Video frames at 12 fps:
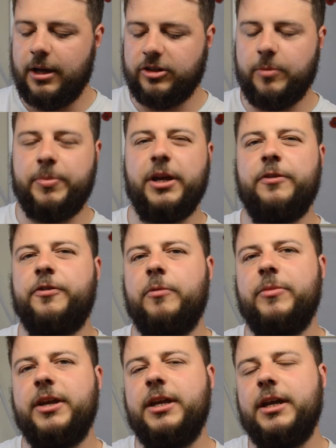it's a beer
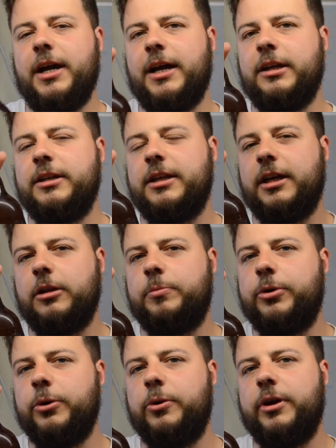from the Allendale
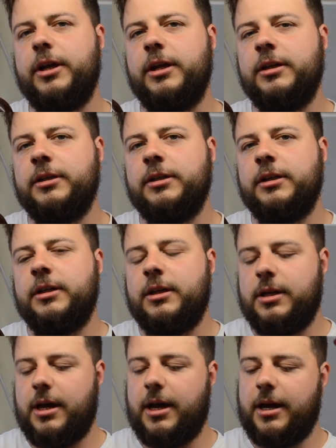Brewery
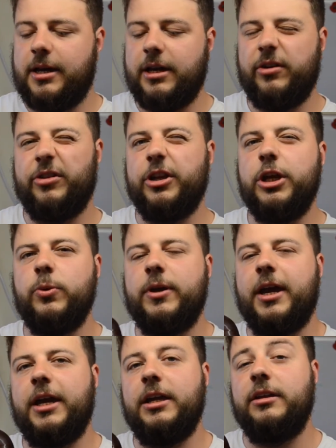here in the
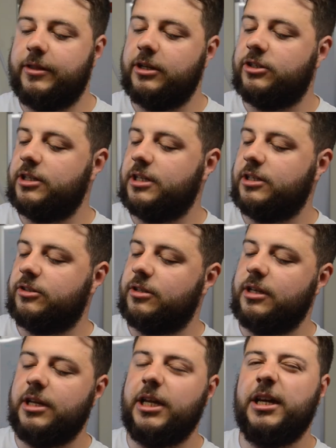UK. This is
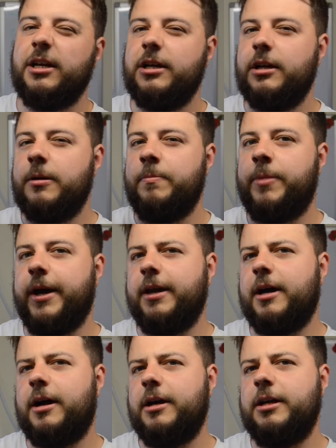the
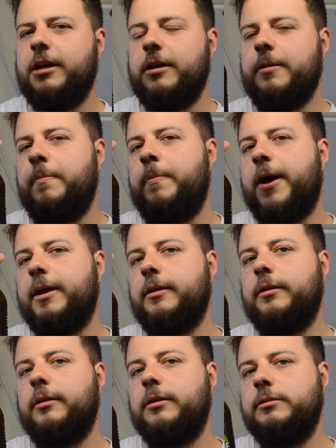Pennine
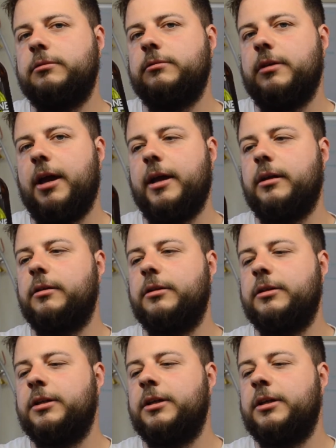Pale Ale.